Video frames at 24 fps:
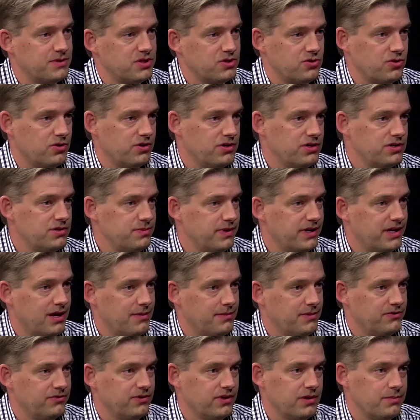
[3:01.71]
tutorials
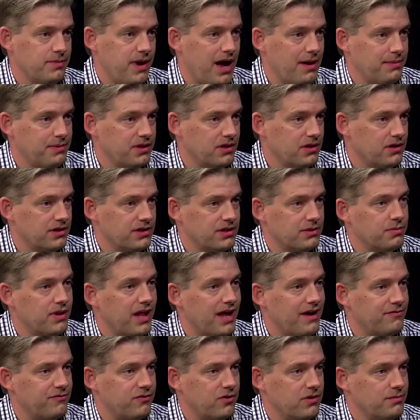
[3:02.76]
becoming really popular on the
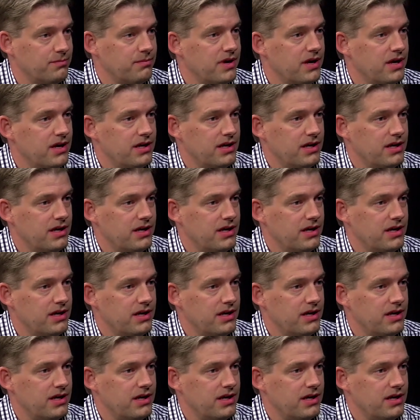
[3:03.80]
platform.